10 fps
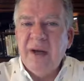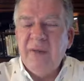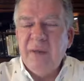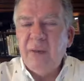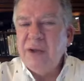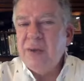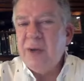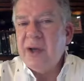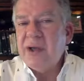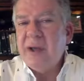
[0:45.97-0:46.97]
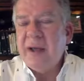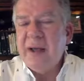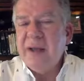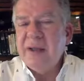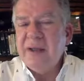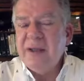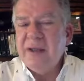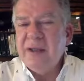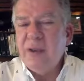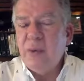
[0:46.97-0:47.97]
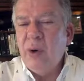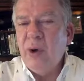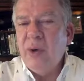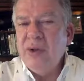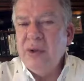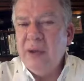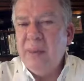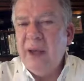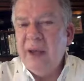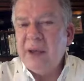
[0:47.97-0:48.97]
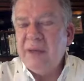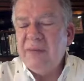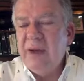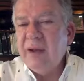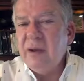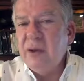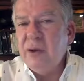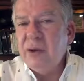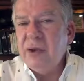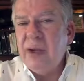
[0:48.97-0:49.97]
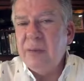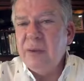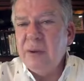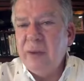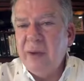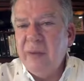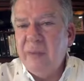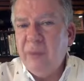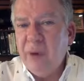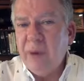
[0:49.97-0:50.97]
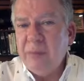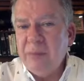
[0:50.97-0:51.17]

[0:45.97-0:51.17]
of the resurrection accounts, and this is the road to Emmaus, found in Luke chapter 24.